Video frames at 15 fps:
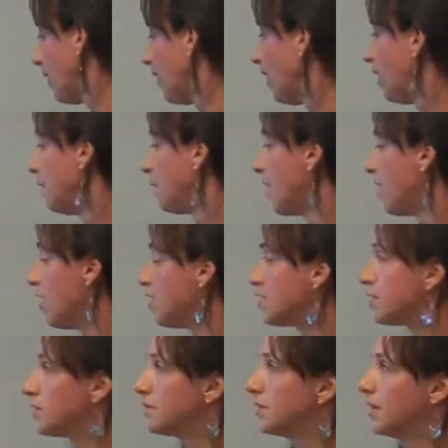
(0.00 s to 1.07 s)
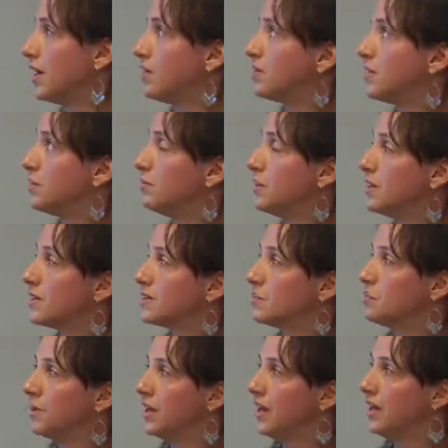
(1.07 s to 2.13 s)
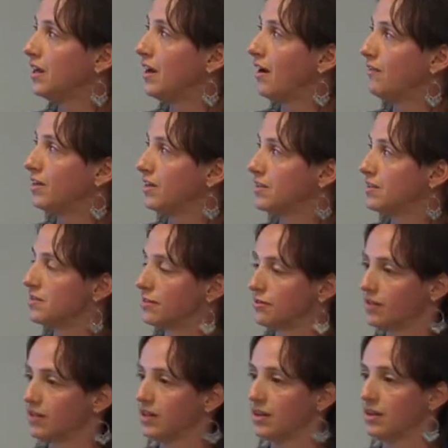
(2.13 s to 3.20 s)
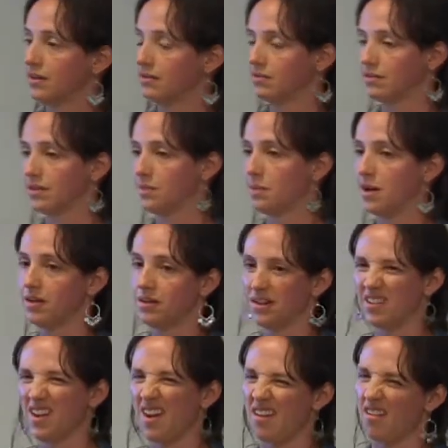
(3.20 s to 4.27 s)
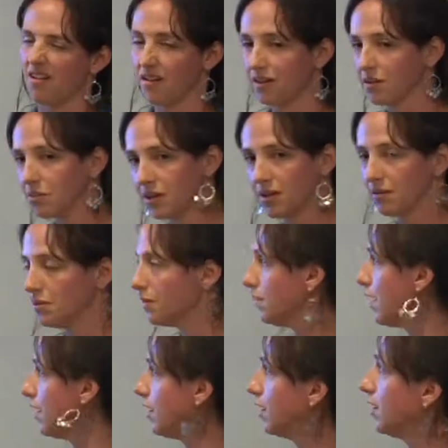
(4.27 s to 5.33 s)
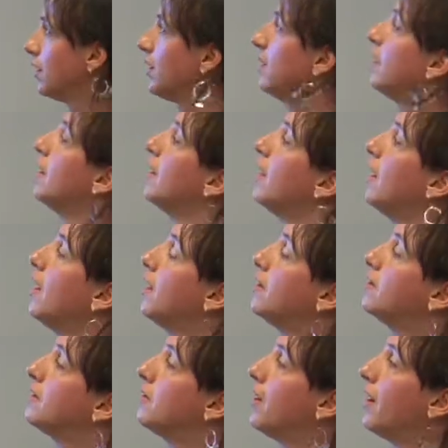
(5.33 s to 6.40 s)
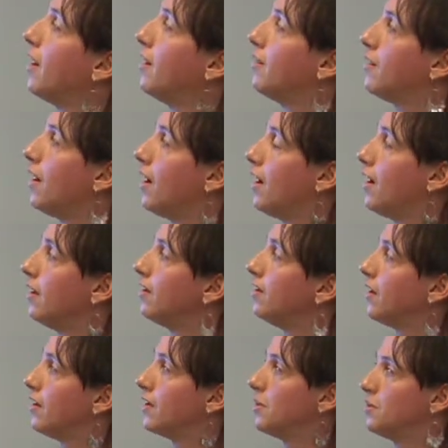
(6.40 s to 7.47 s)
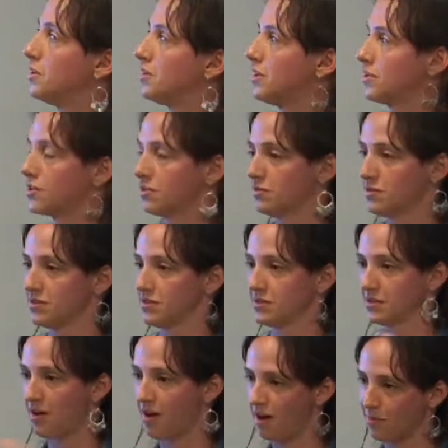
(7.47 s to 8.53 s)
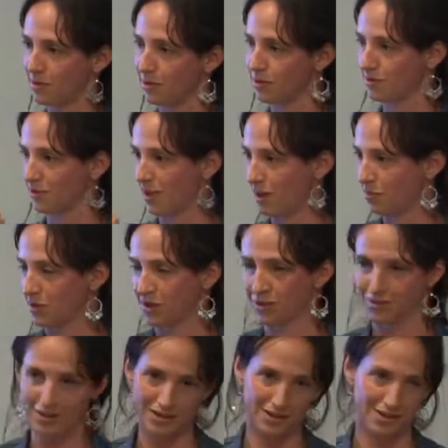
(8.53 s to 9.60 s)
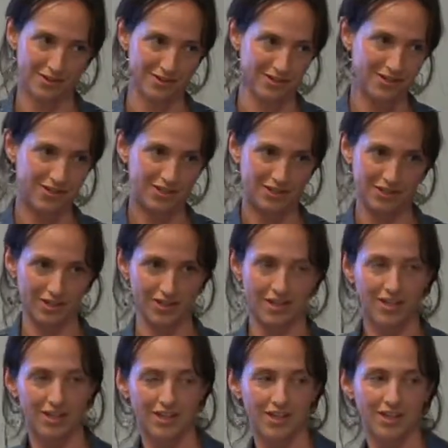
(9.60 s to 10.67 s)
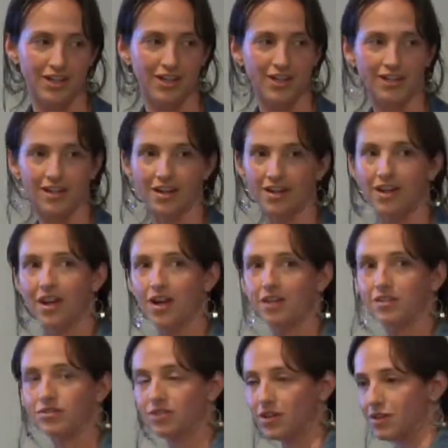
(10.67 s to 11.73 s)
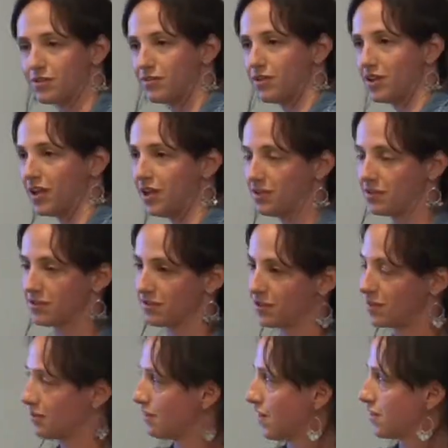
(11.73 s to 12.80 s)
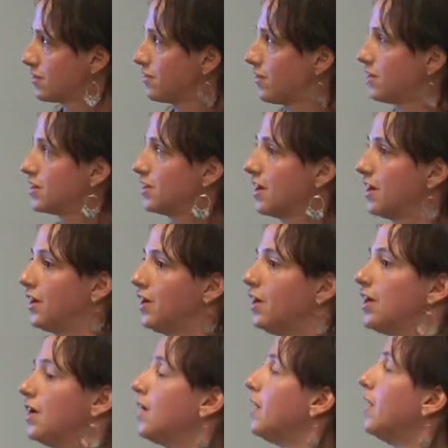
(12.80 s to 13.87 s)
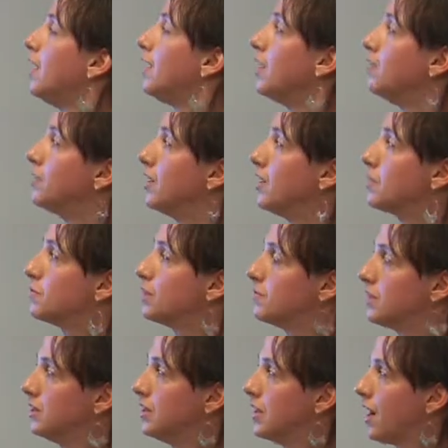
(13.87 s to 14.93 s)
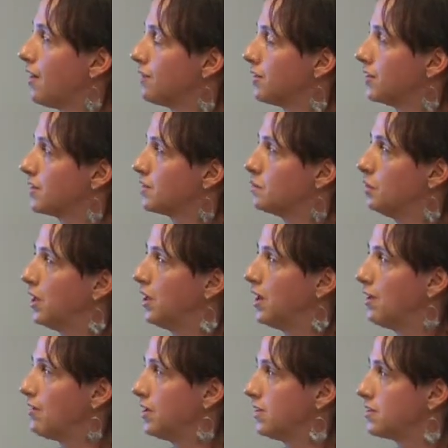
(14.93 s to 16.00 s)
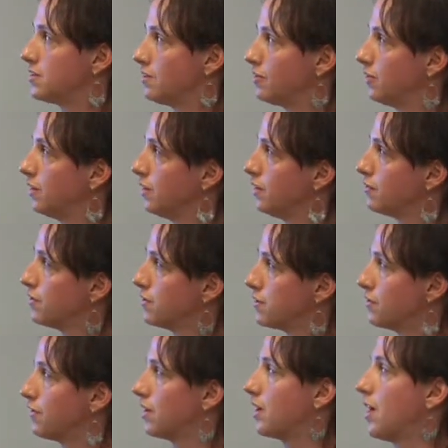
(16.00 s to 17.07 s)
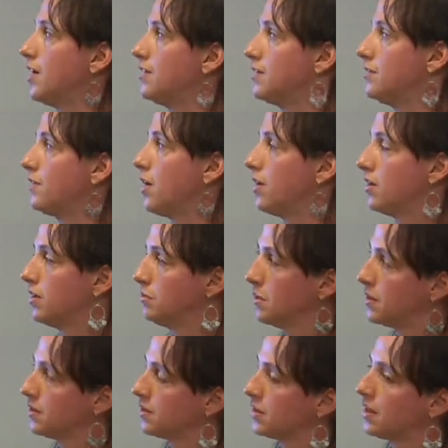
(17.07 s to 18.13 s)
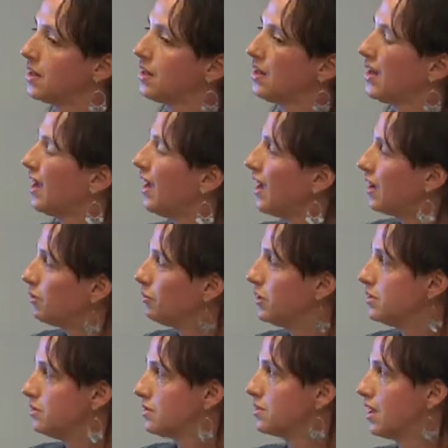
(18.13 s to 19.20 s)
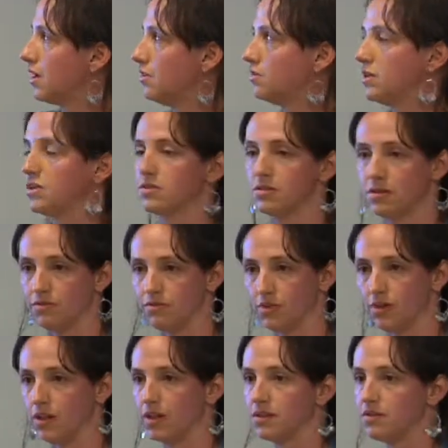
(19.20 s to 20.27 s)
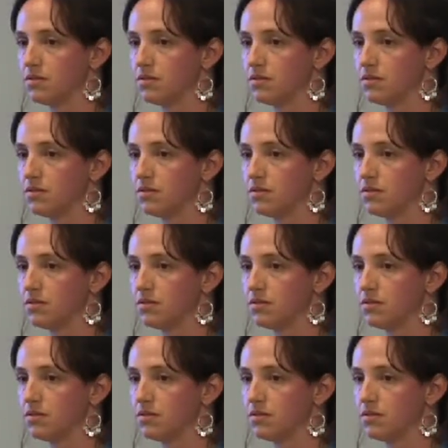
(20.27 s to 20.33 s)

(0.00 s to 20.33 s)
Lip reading: I also realized that we explain evidence differently depending on the kind of argument that we're writing. And so I had thought argumentation was this common overlapping thing. I'll just teach it in ELA, it'll transfer to history or vice versa. And I realized we really have to explain evidence differently for different kinds of arguments. And we use language differently.